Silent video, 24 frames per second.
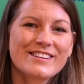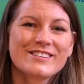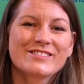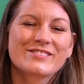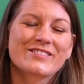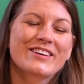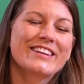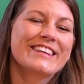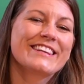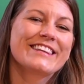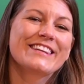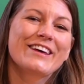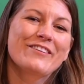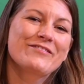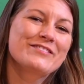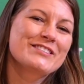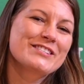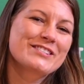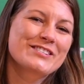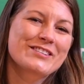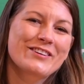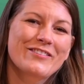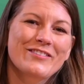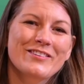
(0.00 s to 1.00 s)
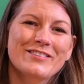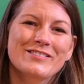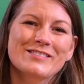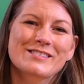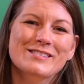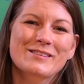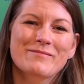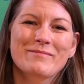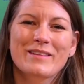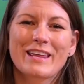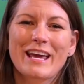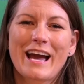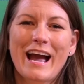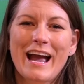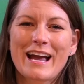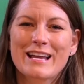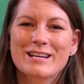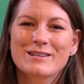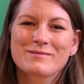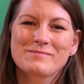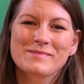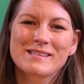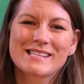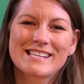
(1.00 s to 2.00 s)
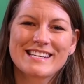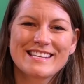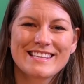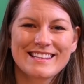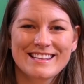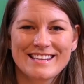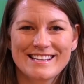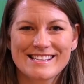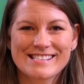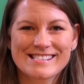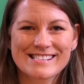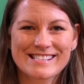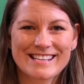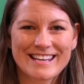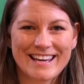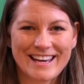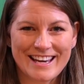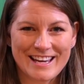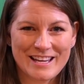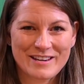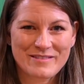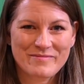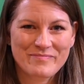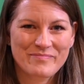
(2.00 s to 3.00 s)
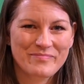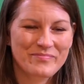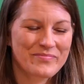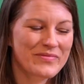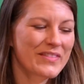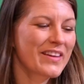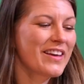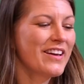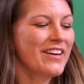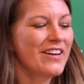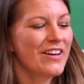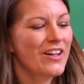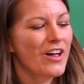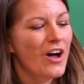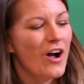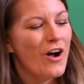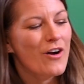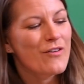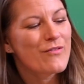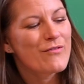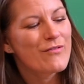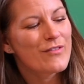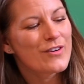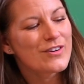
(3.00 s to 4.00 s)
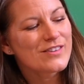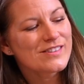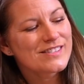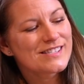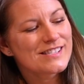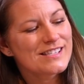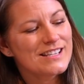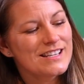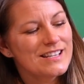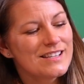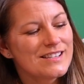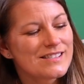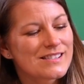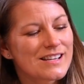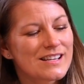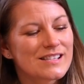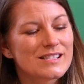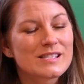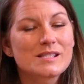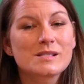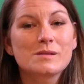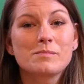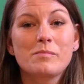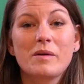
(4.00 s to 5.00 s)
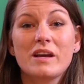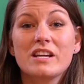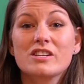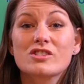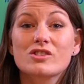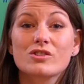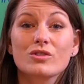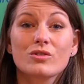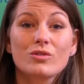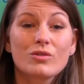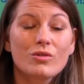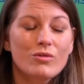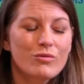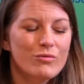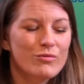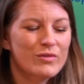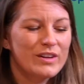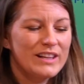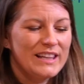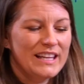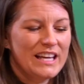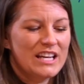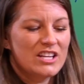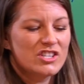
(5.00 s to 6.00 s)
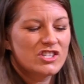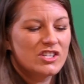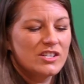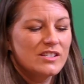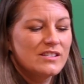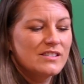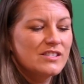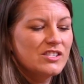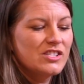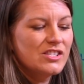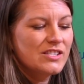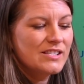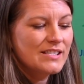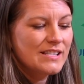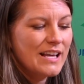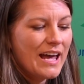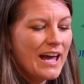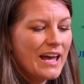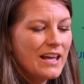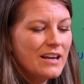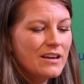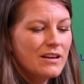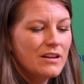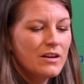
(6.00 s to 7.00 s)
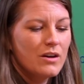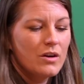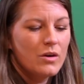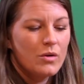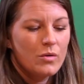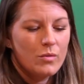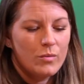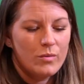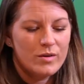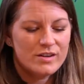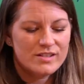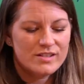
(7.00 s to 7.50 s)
So I'd love to show you some of the items in this kit. Our first is a spatial relations set, where